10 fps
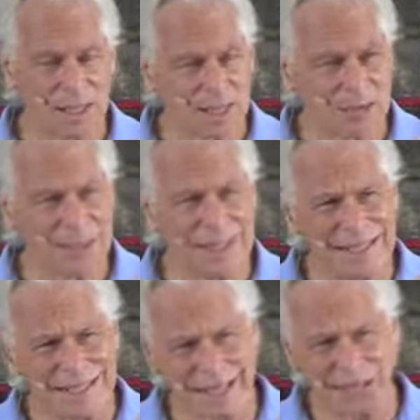Now,
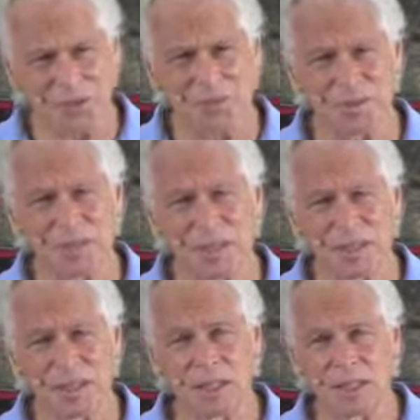detachment
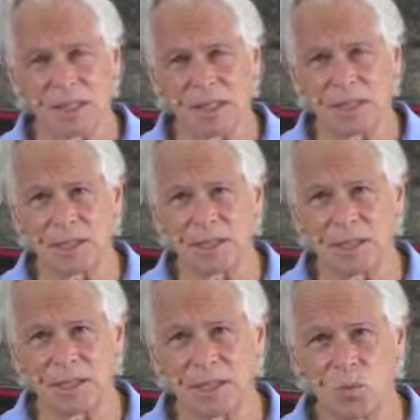
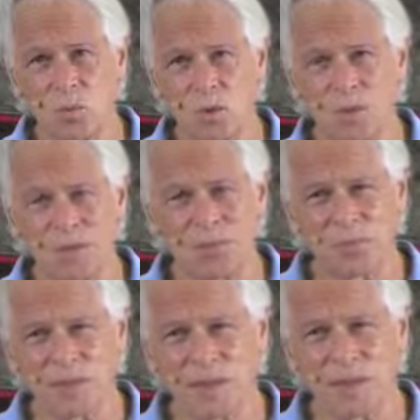is a word
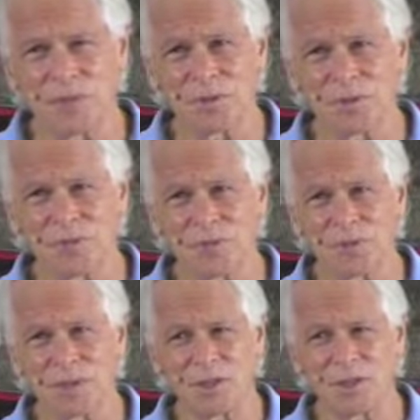that perhaps if
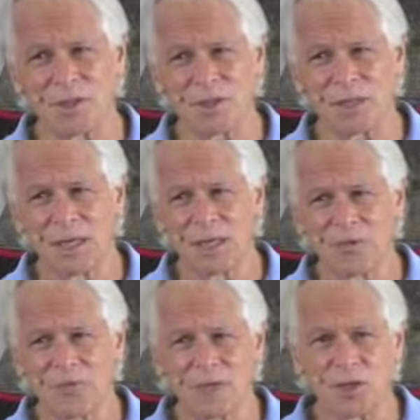one is
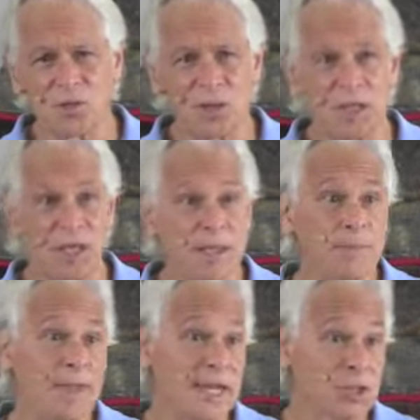following
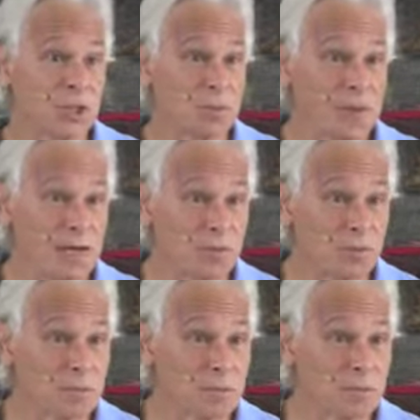a monastic
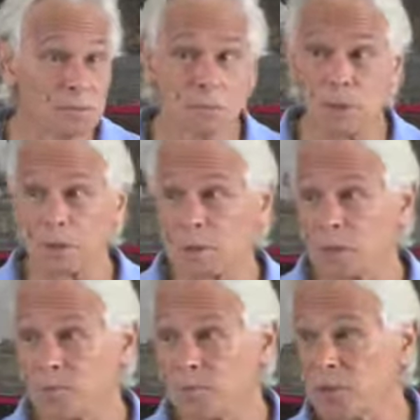path, a
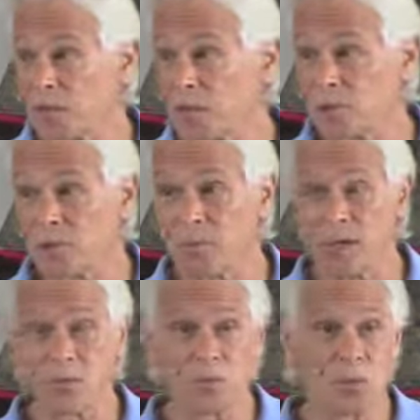celibate monastic
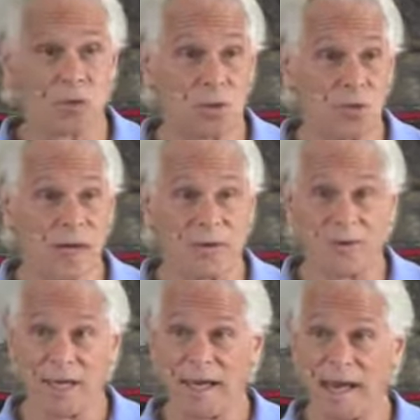path, where you
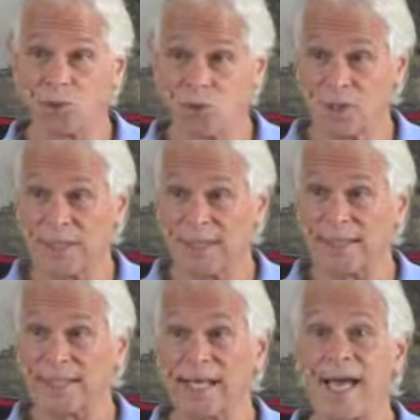have actually
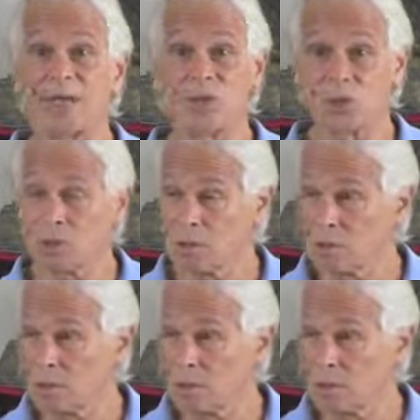detached